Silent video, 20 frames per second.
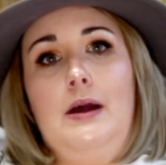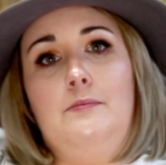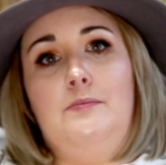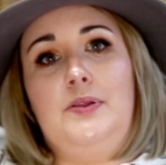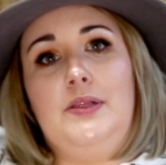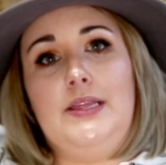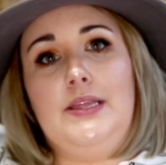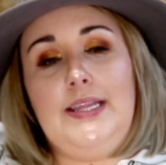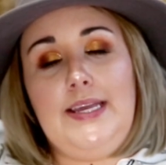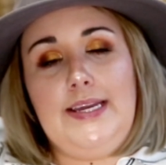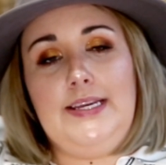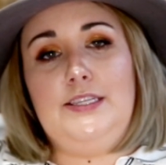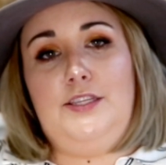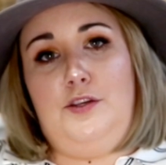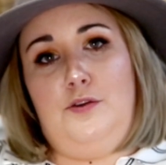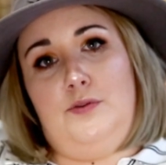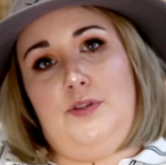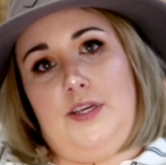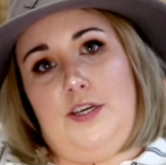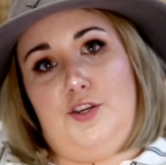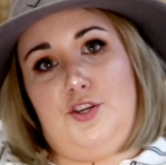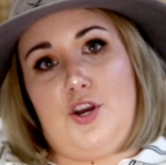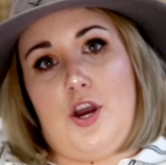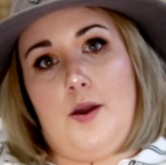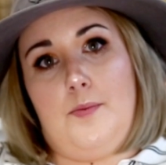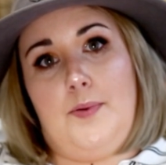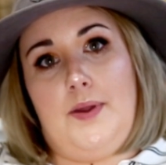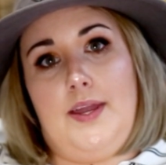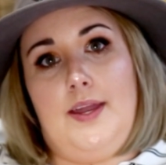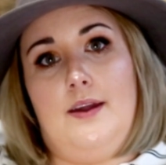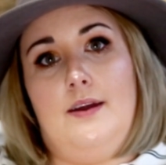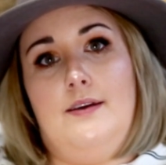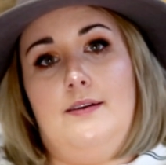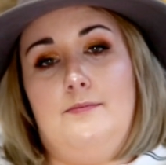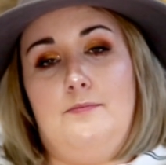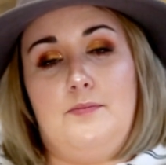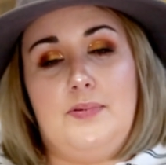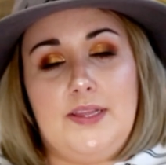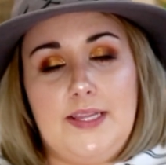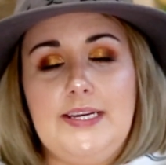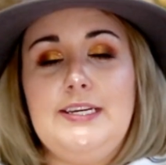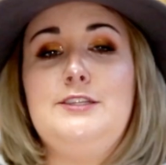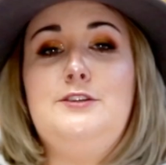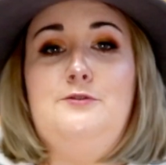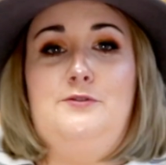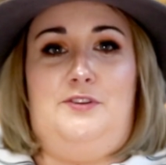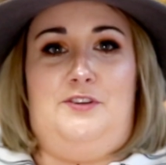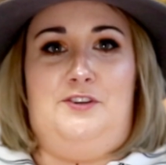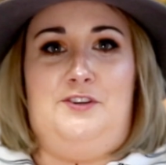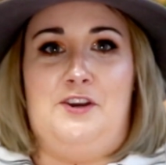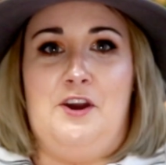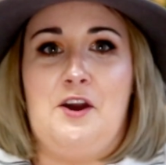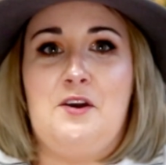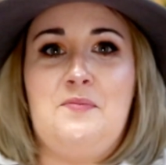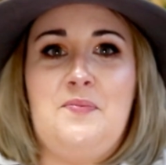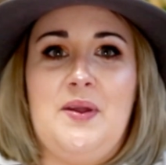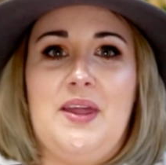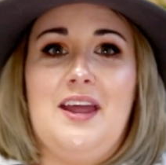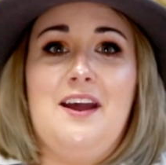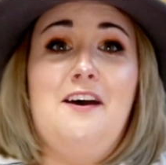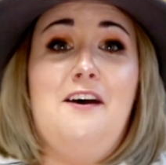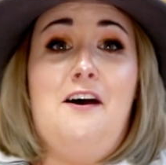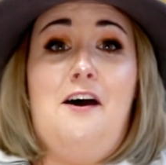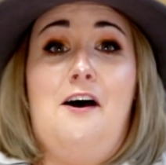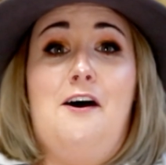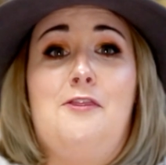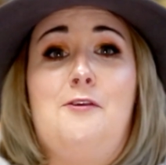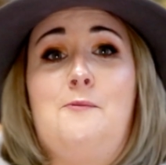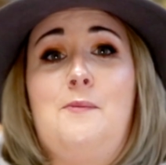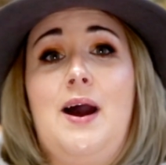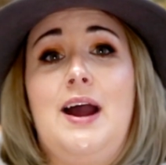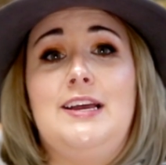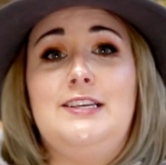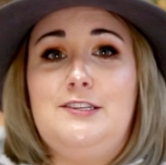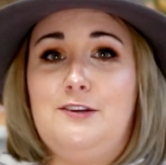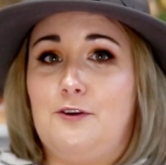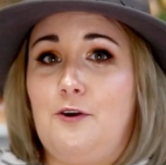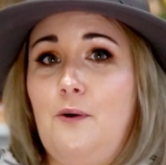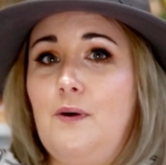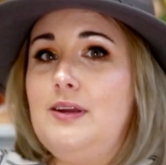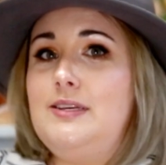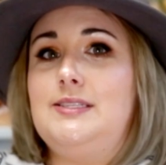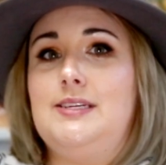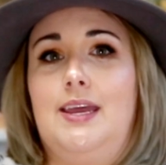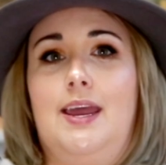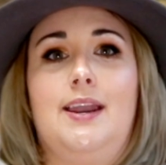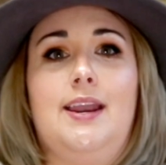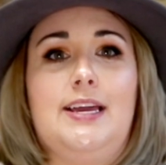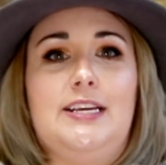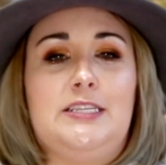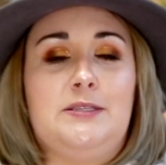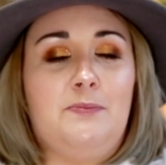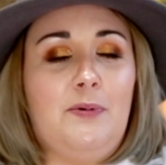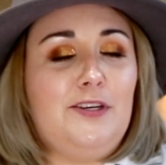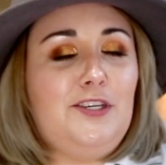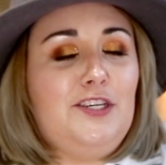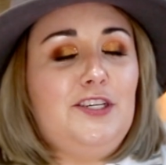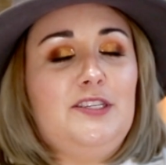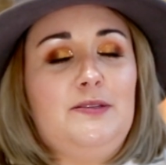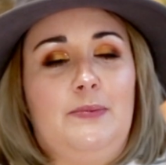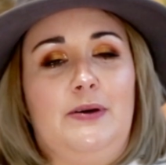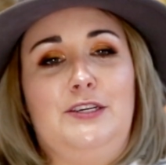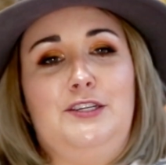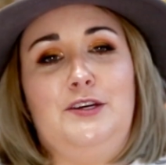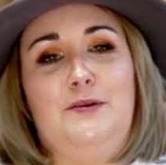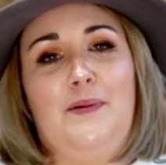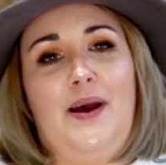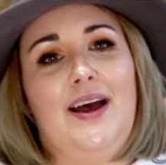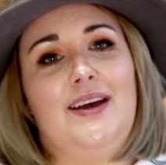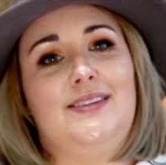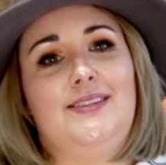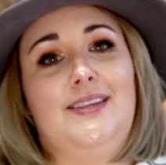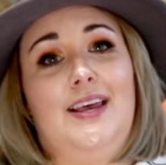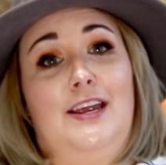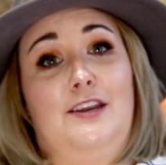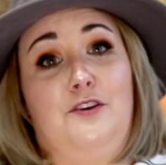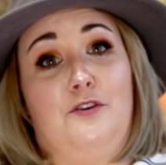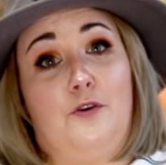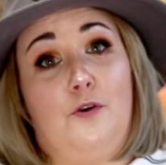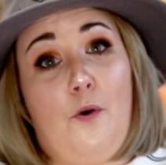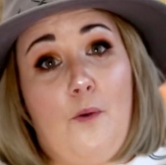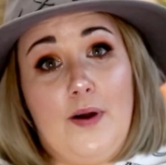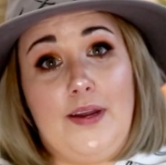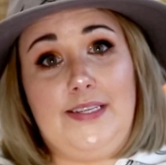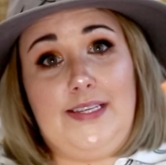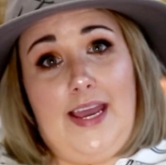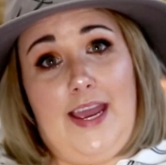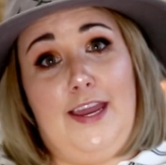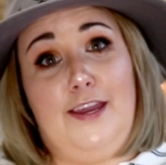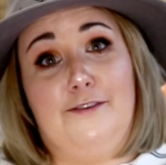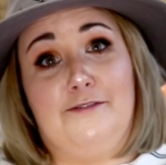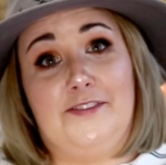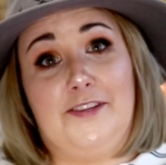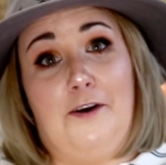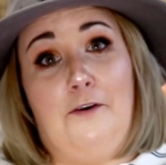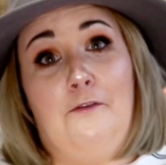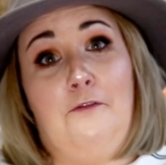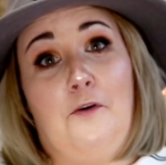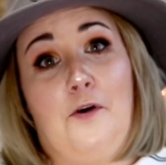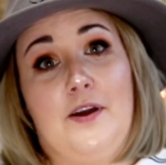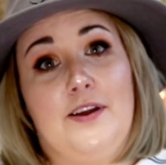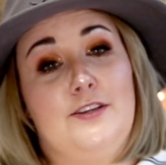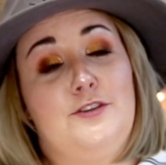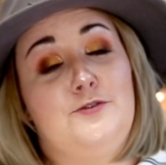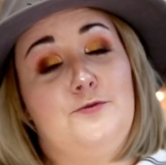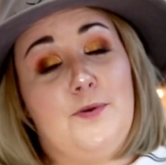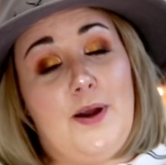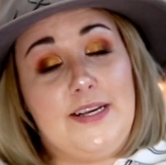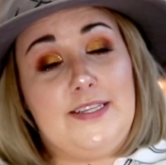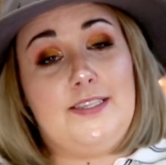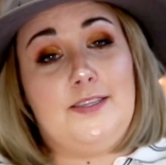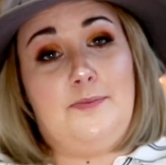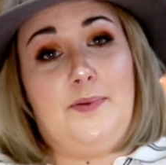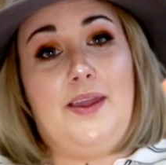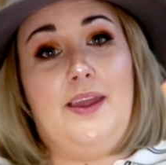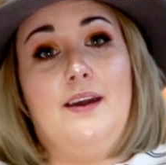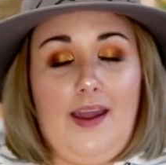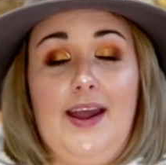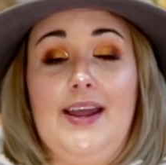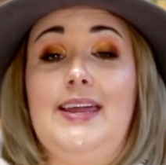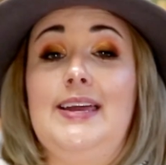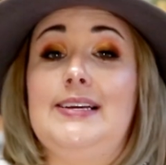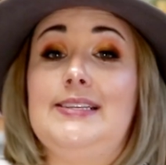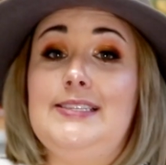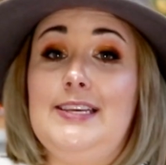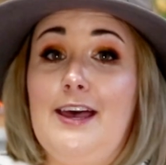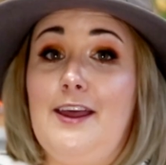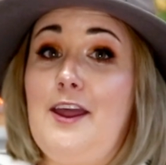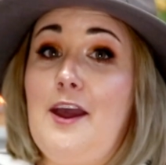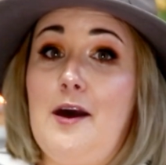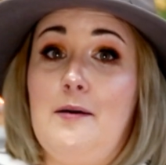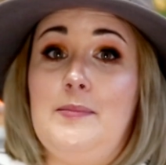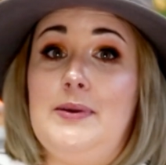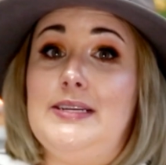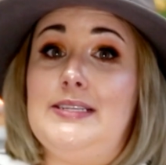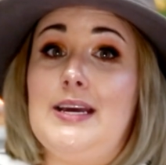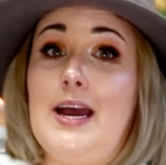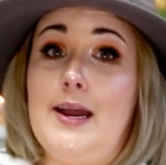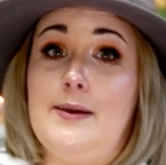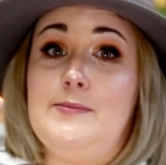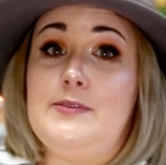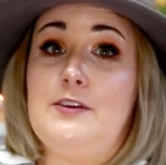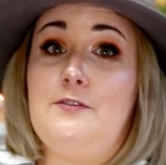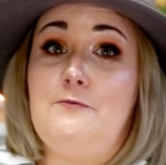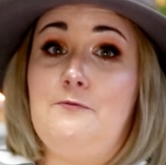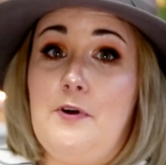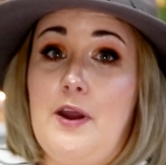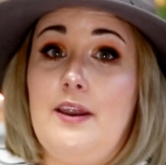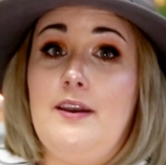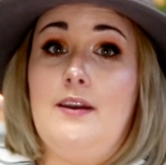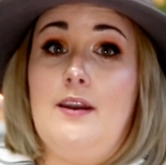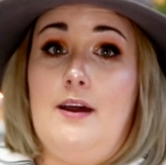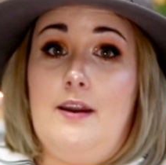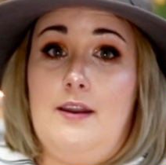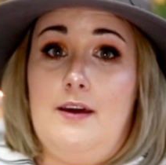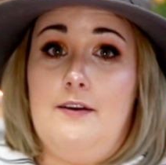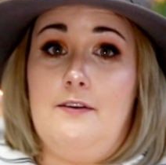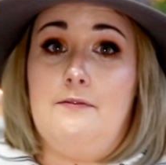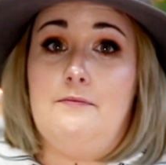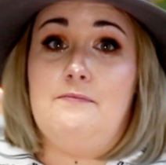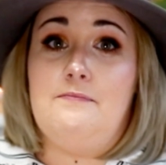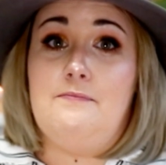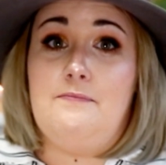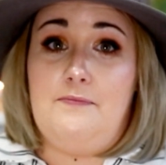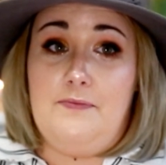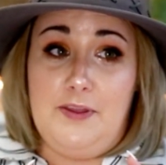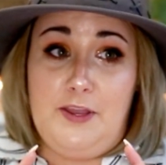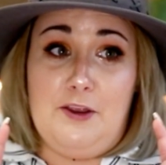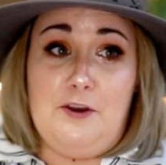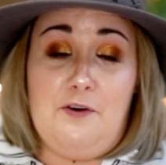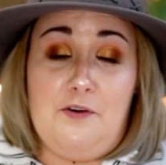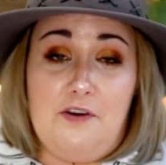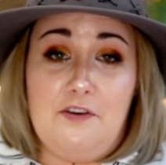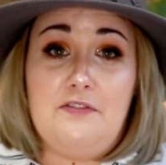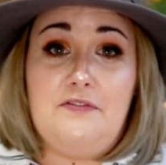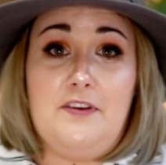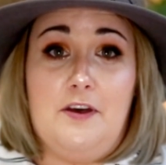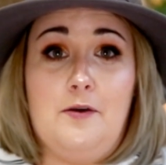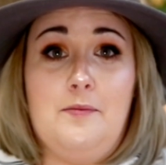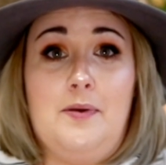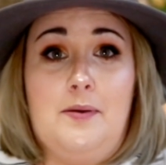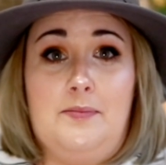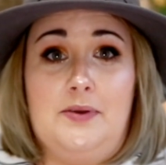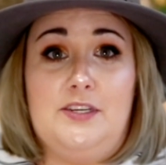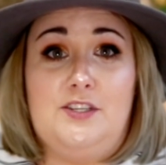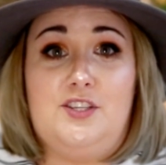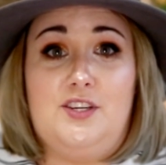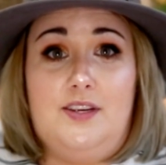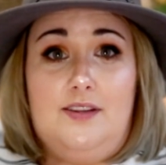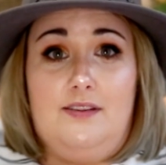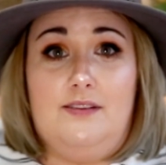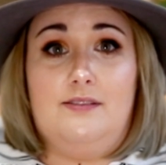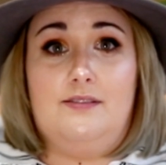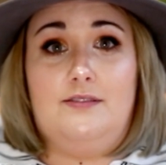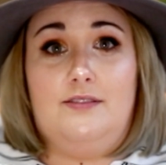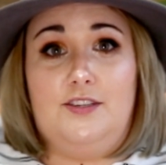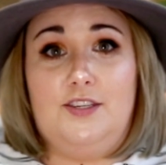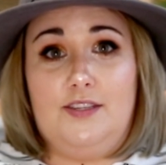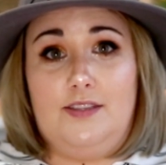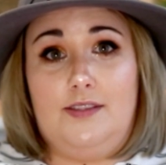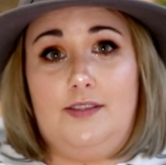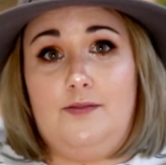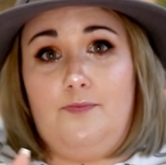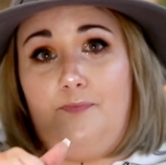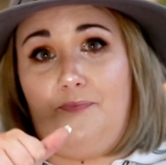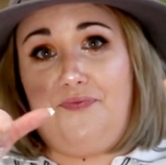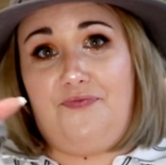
please use a Sharpie. Please use a Sharpie. Otherwise, you're going to get a smudgy mess, and you're going to hate yourself for it. Trust me. I can't tell you how many times I've written on a film image and just